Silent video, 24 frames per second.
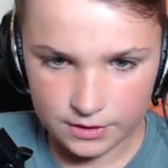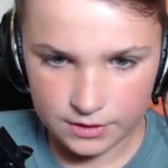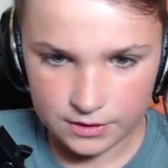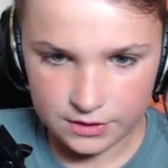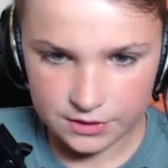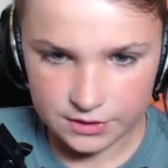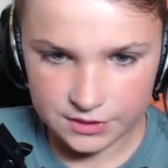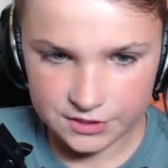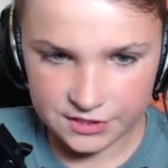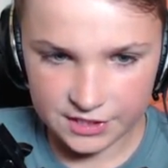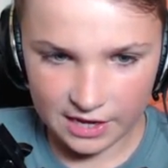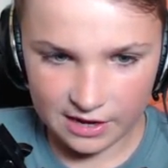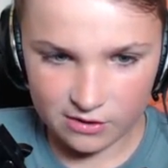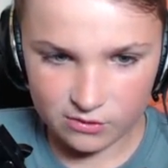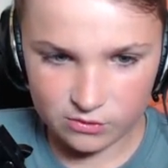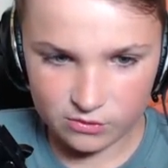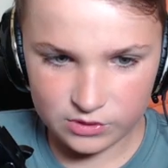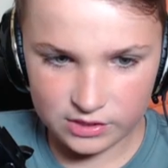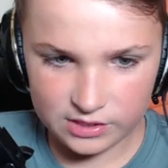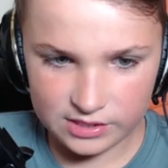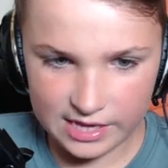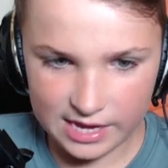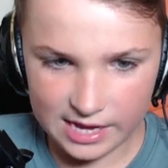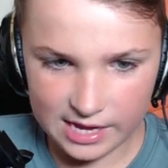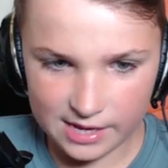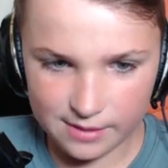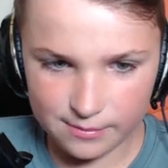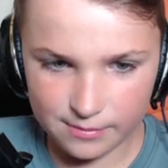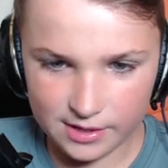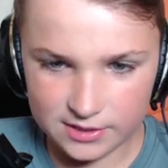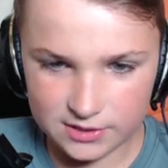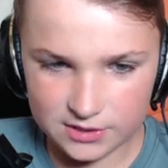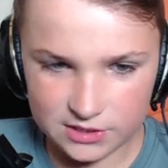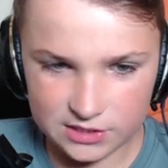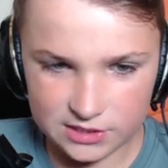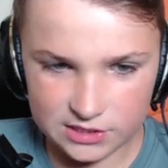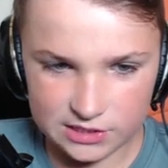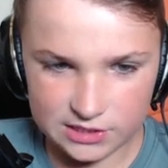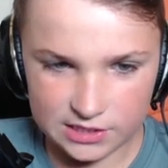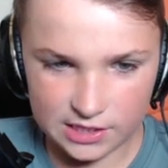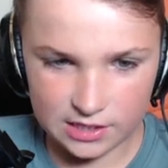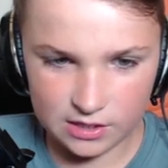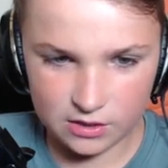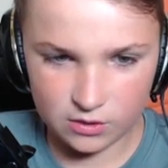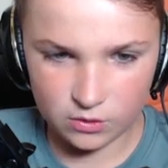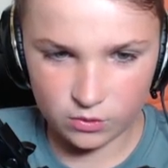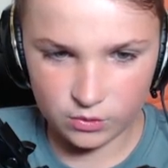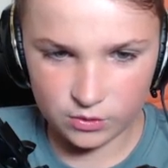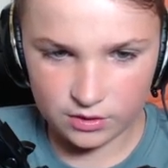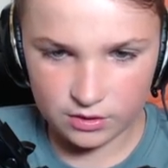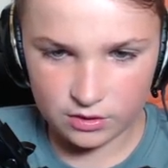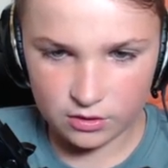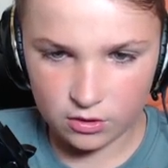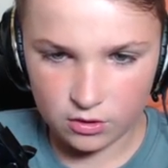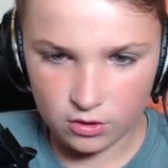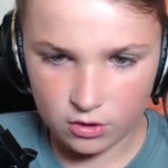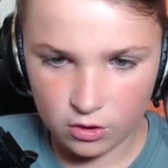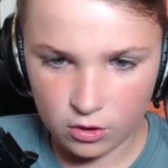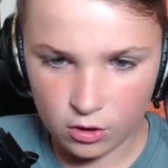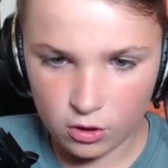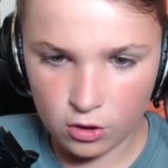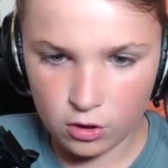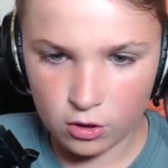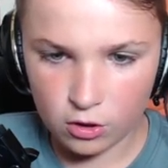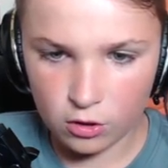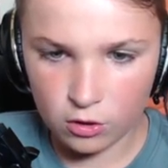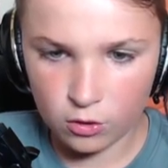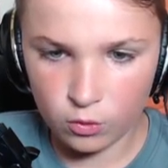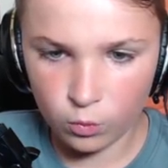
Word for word: Sound? Yeah, I'm at sound. Oh.